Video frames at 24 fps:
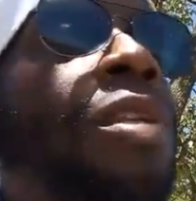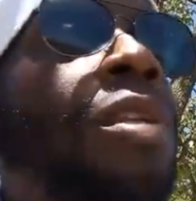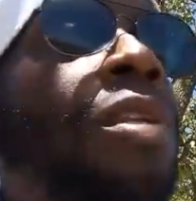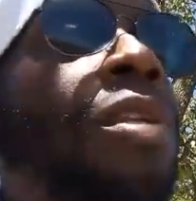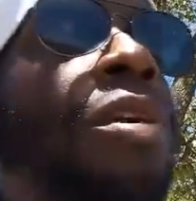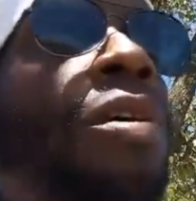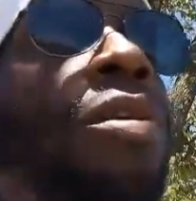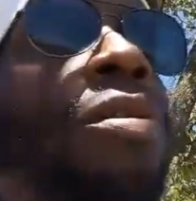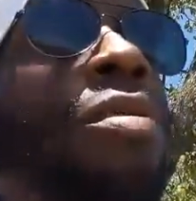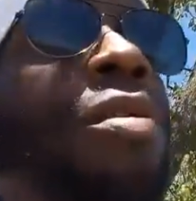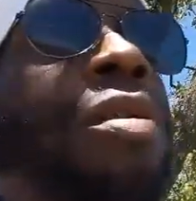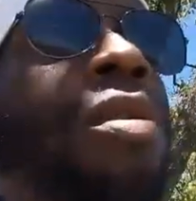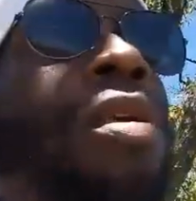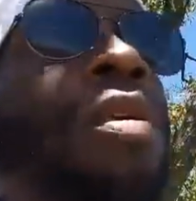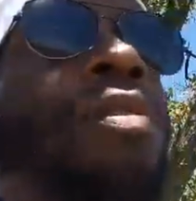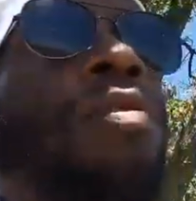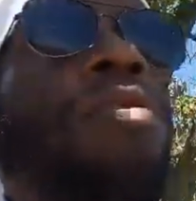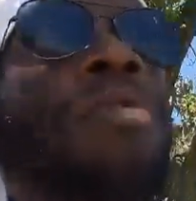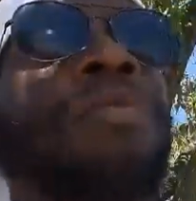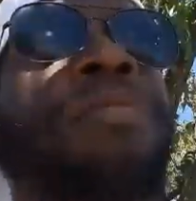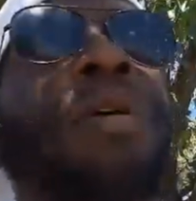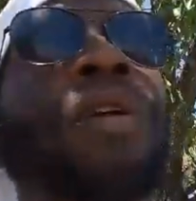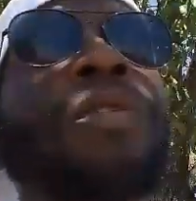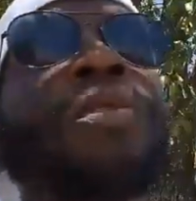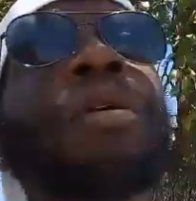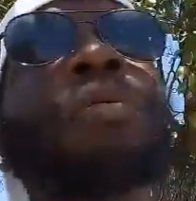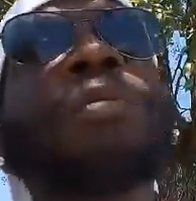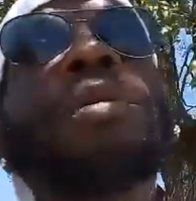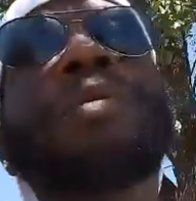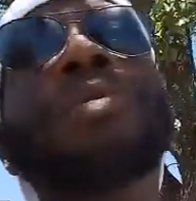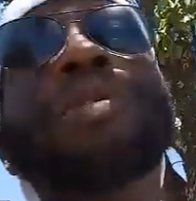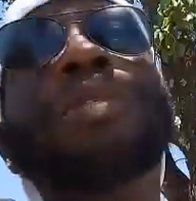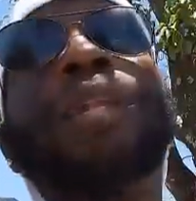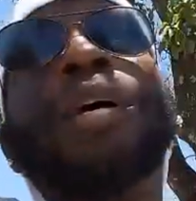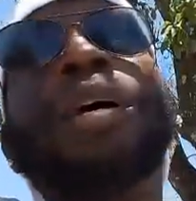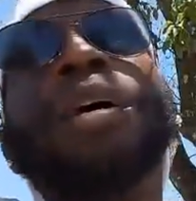You know, even when my
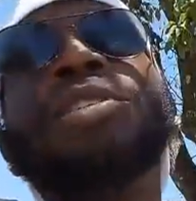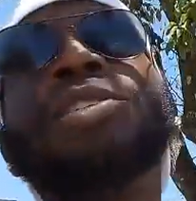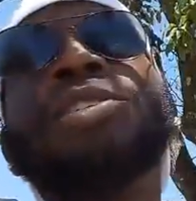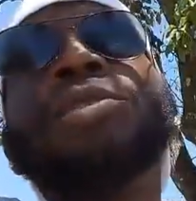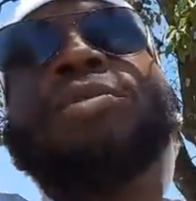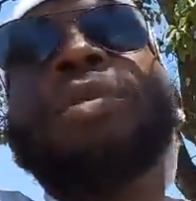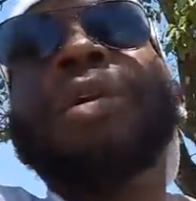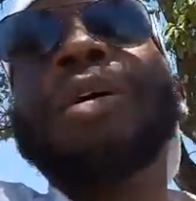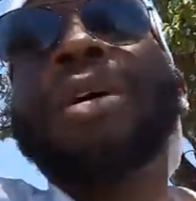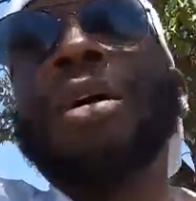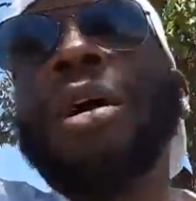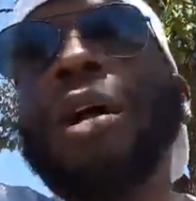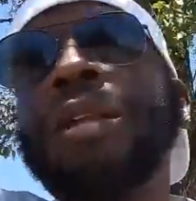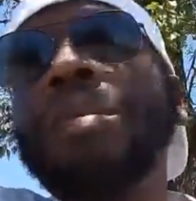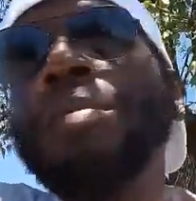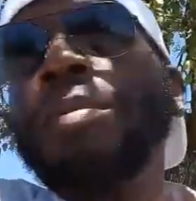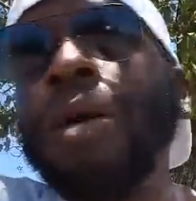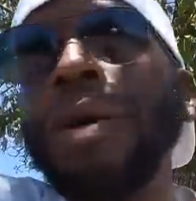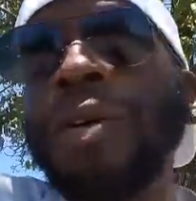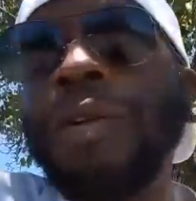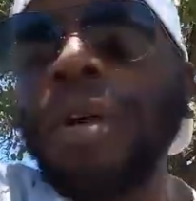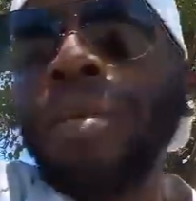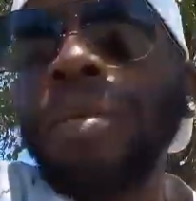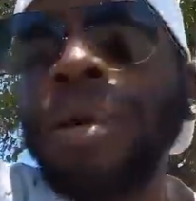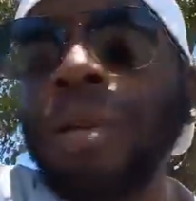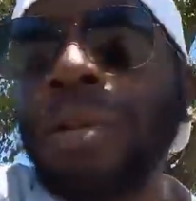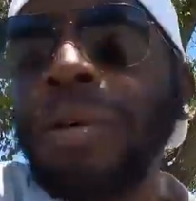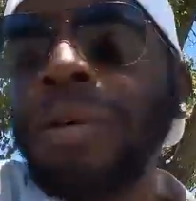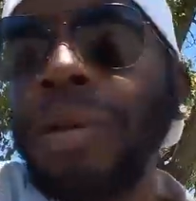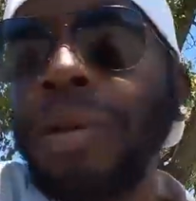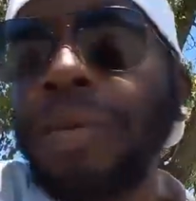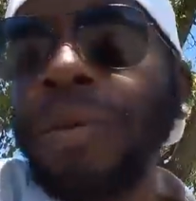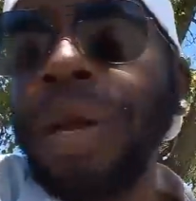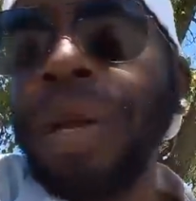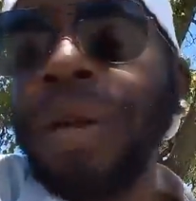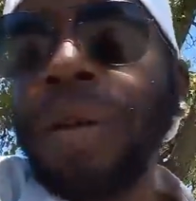grandmother was alive, she wasn't calling my grandmother
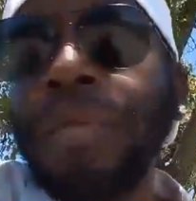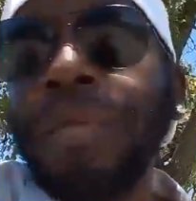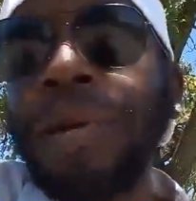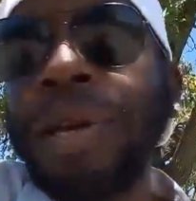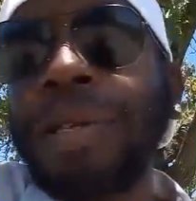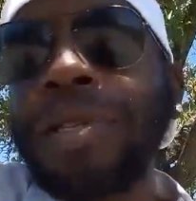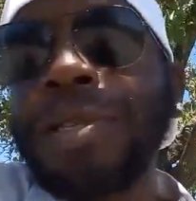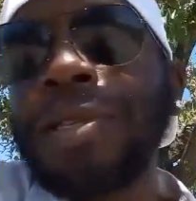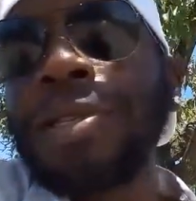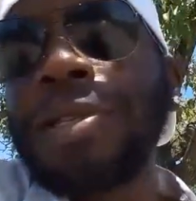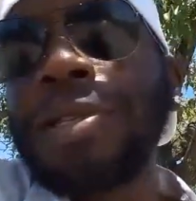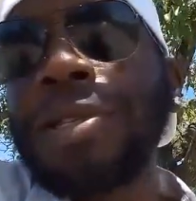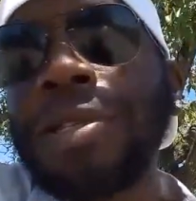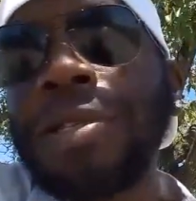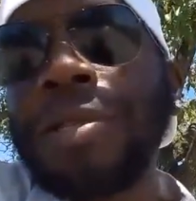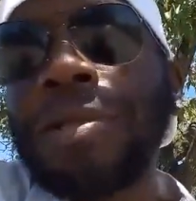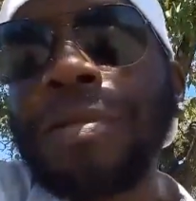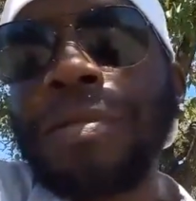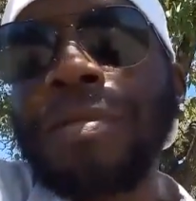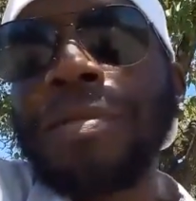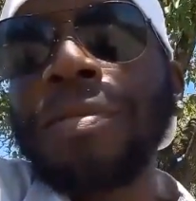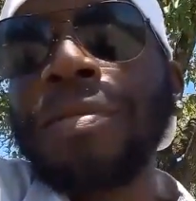on a regular basis.